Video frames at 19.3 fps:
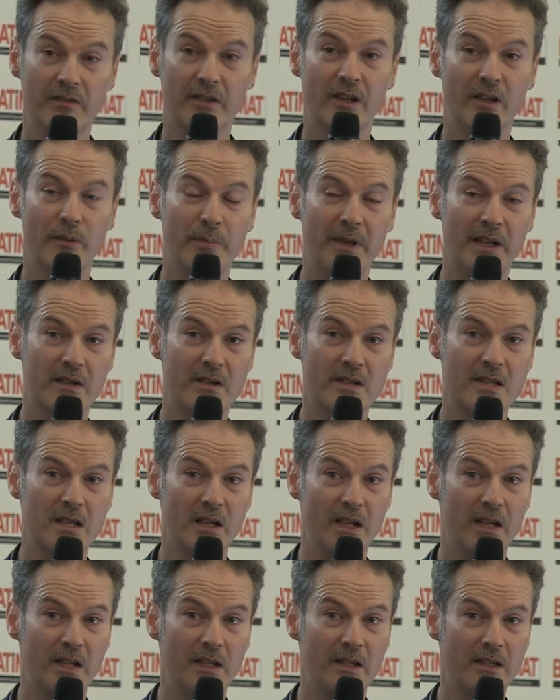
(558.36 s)
got a better
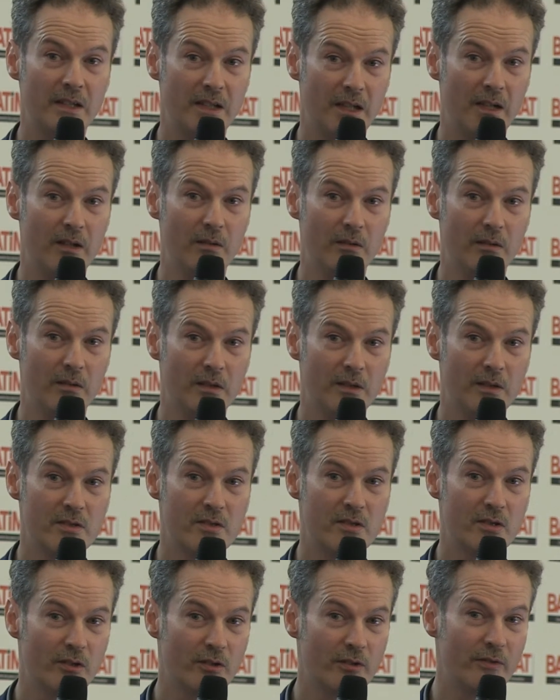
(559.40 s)
slide now,
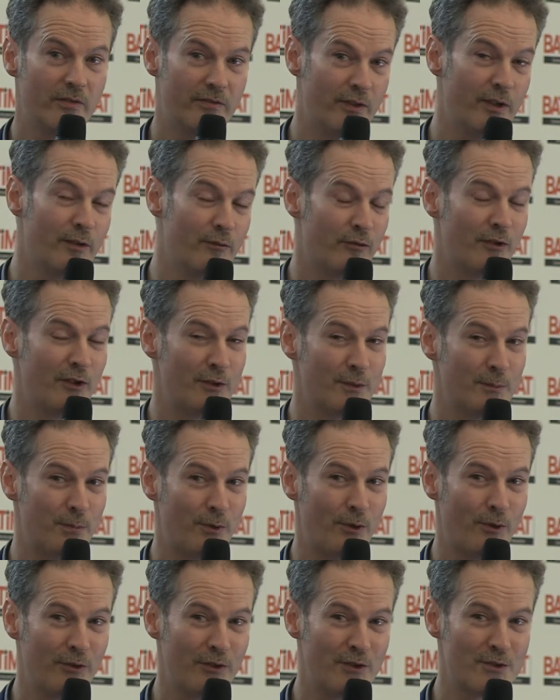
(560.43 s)
so feel free to
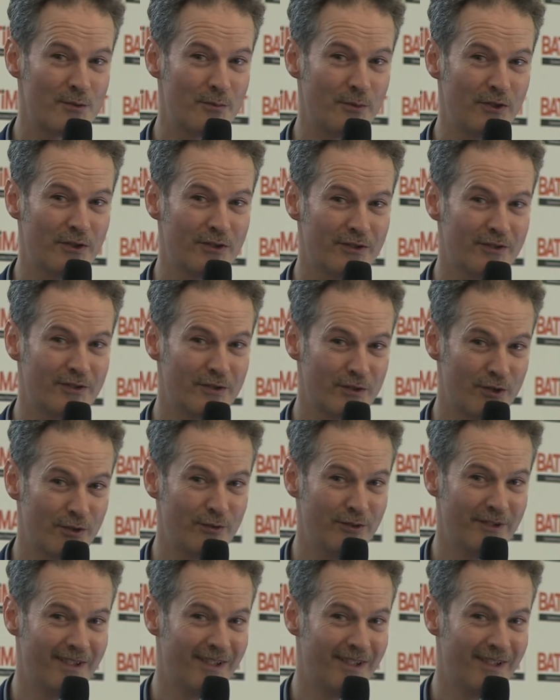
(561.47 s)
borrow this one too.